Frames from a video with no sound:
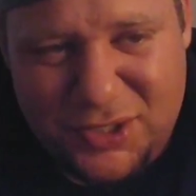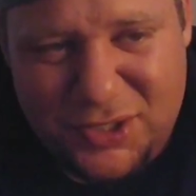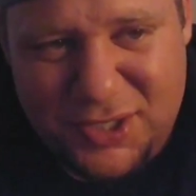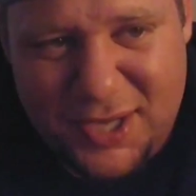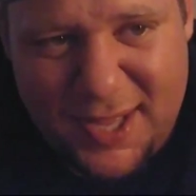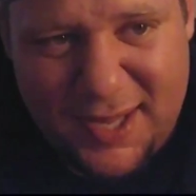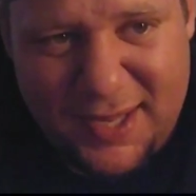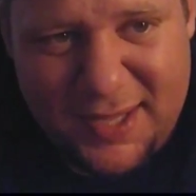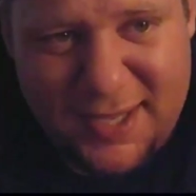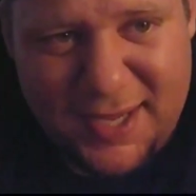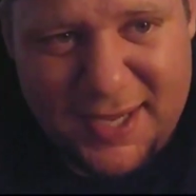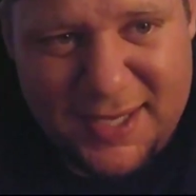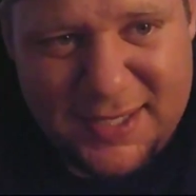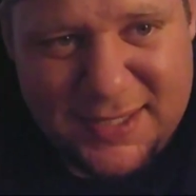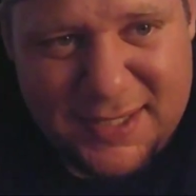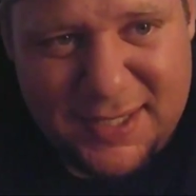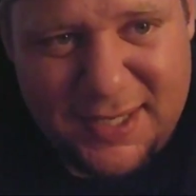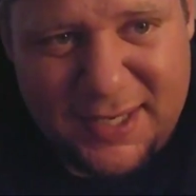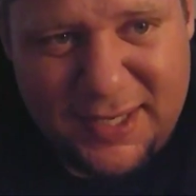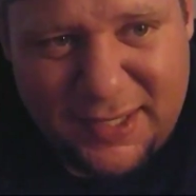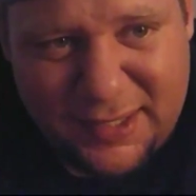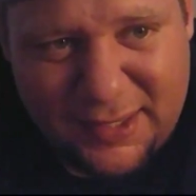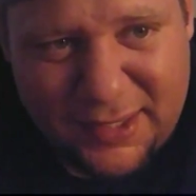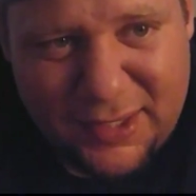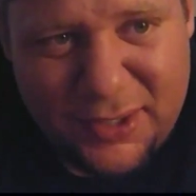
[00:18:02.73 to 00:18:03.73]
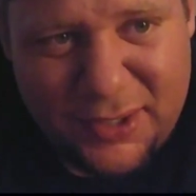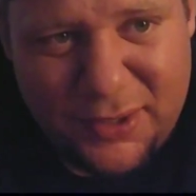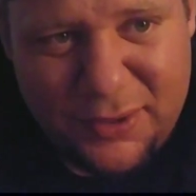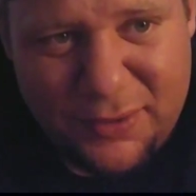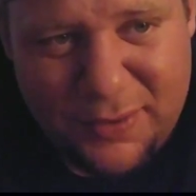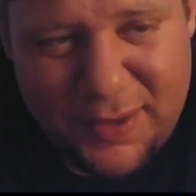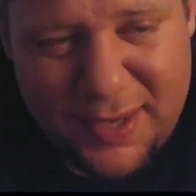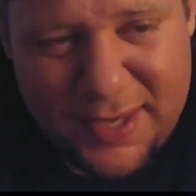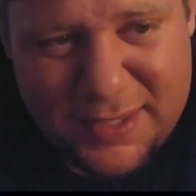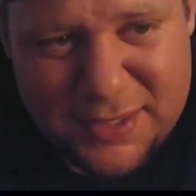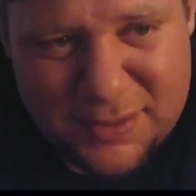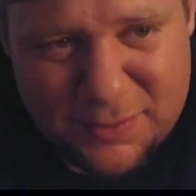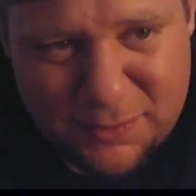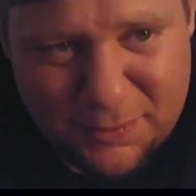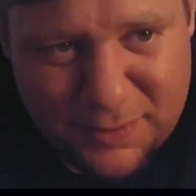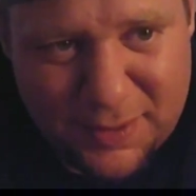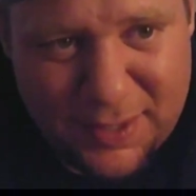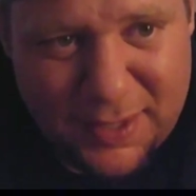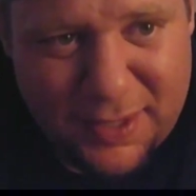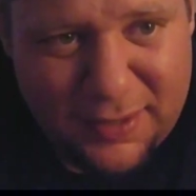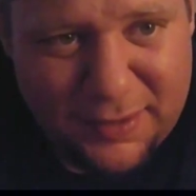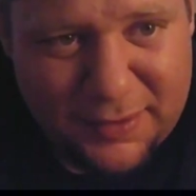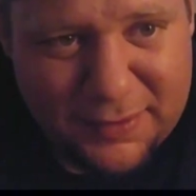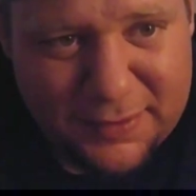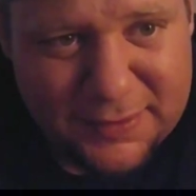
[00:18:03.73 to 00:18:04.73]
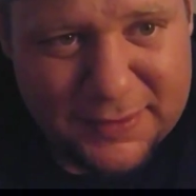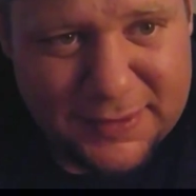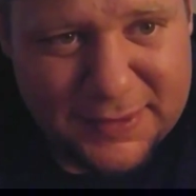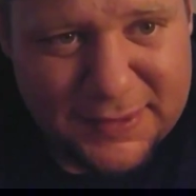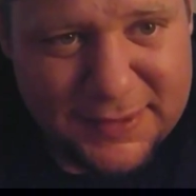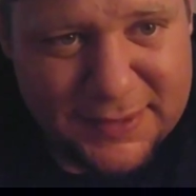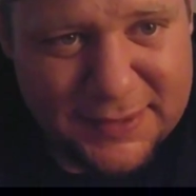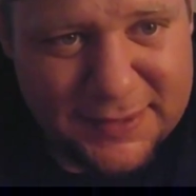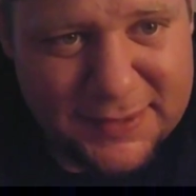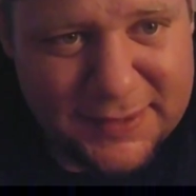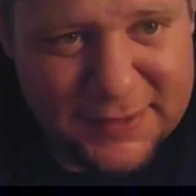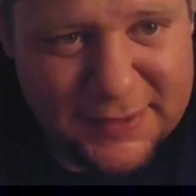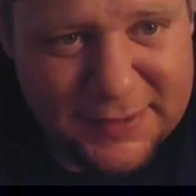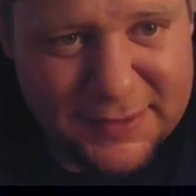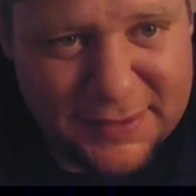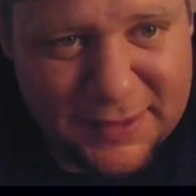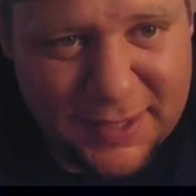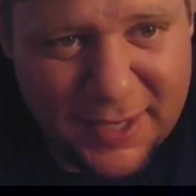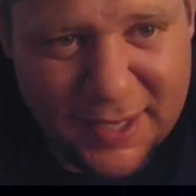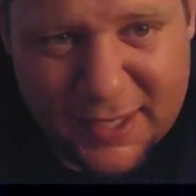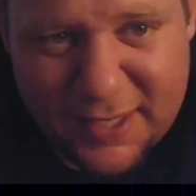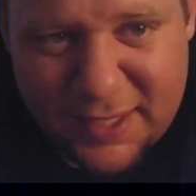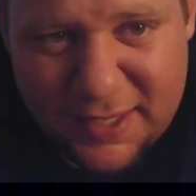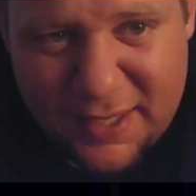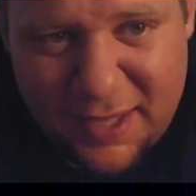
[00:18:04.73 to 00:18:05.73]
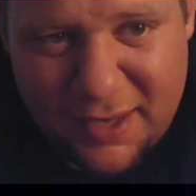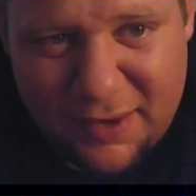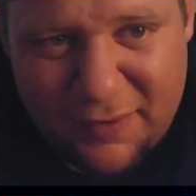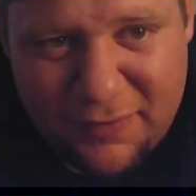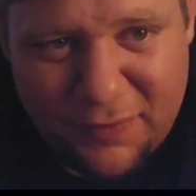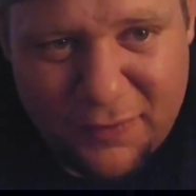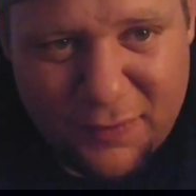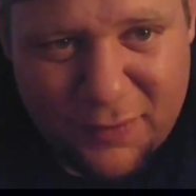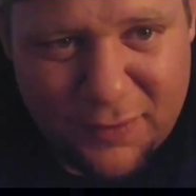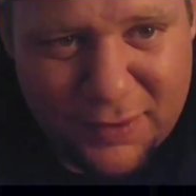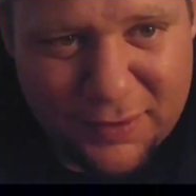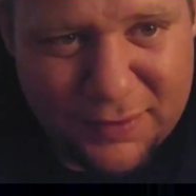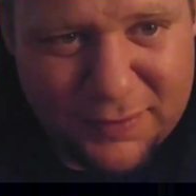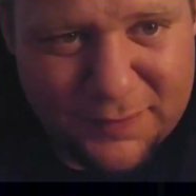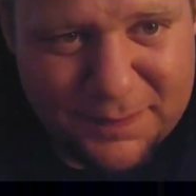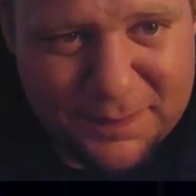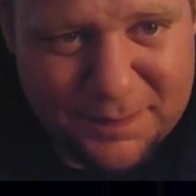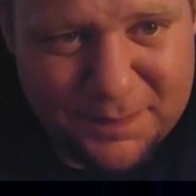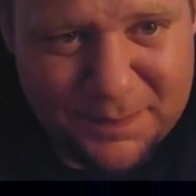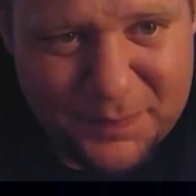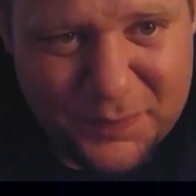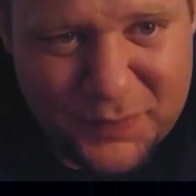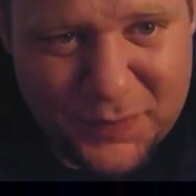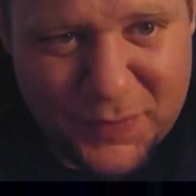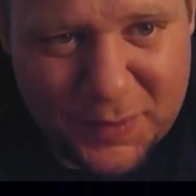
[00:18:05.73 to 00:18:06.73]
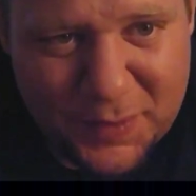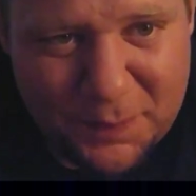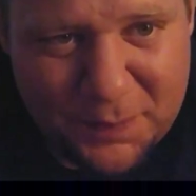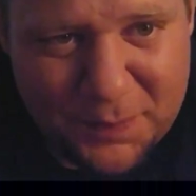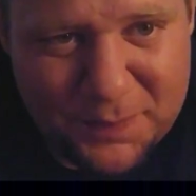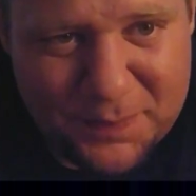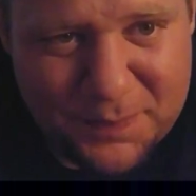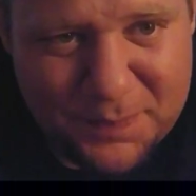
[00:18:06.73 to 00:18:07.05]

Shally I said hello as well. I cannot afford the